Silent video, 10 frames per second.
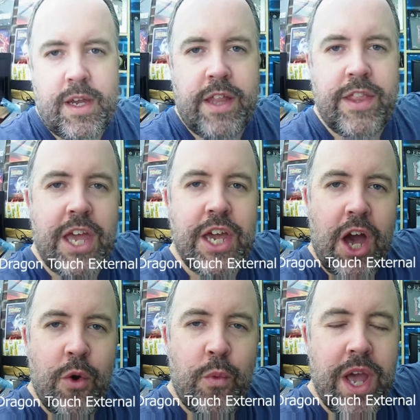And there you
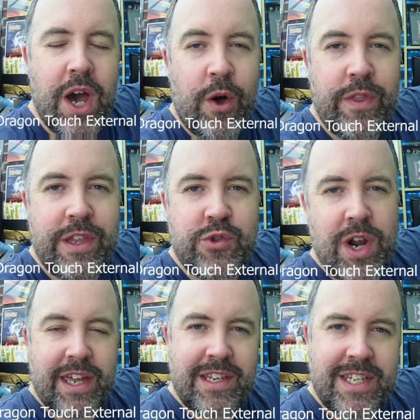go, we are on the
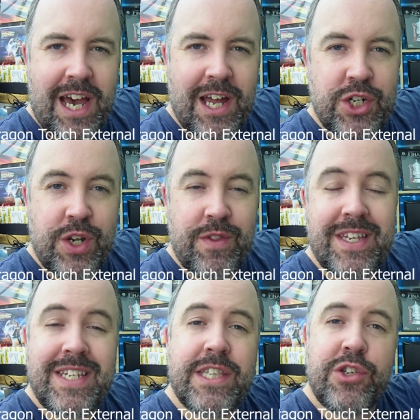Dragon Touch. So
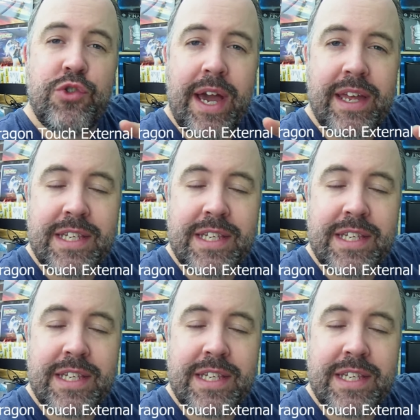this is the Dragon